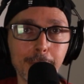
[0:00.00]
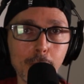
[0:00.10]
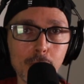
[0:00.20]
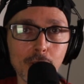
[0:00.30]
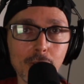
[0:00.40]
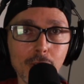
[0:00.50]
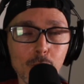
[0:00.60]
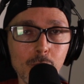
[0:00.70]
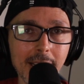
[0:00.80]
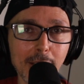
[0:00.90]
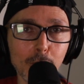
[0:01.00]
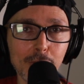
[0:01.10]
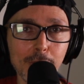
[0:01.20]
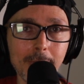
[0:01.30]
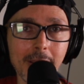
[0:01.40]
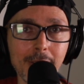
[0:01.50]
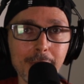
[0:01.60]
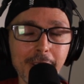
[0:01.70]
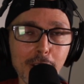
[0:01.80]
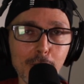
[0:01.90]
future really awesome
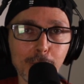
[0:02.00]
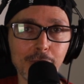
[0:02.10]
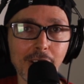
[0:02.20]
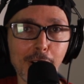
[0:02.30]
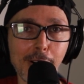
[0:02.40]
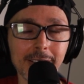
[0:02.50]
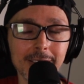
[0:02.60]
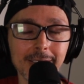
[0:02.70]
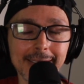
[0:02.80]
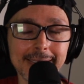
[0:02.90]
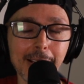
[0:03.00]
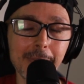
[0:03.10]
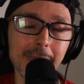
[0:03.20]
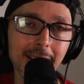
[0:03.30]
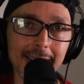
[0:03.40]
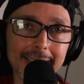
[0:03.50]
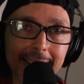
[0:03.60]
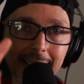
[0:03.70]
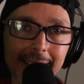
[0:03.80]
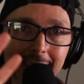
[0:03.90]
videos. All right, until next time,
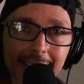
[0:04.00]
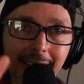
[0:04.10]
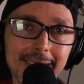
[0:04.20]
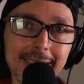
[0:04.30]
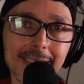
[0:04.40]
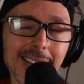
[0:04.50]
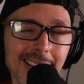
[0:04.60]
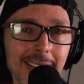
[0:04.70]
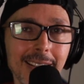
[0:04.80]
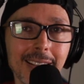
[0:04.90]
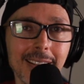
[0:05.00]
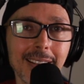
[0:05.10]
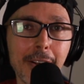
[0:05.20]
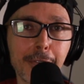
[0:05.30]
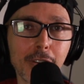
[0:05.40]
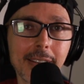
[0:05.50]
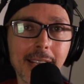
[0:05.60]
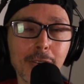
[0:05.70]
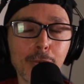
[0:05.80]
take it easy, guys. Have a good day